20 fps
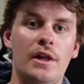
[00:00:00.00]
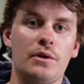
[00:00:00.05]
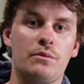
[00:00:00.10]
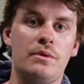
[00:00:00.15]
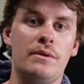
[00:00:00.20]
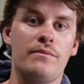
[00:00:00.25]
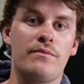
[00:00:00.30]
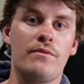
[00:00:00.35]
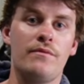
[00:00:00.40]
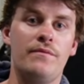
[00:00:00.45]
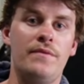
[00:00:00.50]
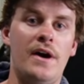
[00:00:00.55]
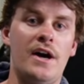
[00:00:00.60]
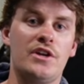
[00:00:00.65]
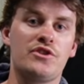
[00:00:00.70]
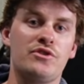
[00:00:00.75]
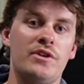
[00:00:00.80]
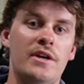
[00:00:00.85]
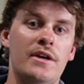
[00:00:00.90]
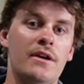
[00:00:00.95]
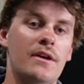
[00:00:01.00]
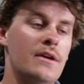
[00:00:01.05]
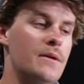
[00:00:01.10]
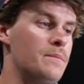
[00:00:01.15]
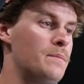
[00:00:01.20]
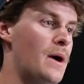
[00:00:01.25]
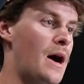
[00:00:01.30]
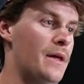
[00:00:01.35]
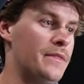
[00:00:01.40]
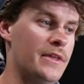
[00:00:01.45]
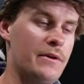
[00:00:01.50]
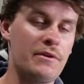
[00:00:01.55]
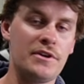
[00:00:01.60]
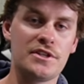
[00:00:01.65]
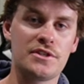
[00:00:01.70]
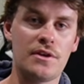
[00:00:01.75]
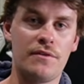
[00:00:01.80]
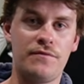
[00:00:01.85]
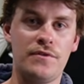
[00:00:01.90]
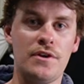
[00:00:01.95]
equipped from factory, but there
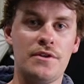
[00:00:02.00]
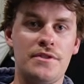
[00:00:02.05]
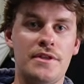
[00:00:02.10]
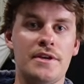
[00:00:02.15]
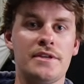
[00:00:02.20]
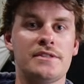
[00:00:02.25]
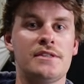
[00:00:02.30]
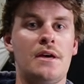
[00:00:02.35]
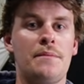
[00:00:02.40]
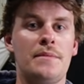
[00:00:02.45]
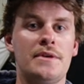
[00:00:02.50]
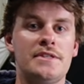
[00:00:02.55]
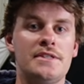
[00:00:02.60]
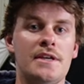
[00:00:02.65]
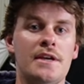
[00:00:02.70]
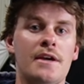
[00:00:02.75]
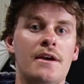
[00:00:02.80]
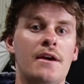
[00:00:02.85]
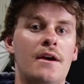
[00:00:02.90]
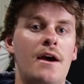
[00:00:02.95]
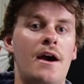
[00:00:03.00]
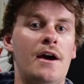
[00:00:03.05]
is a few things they're missing,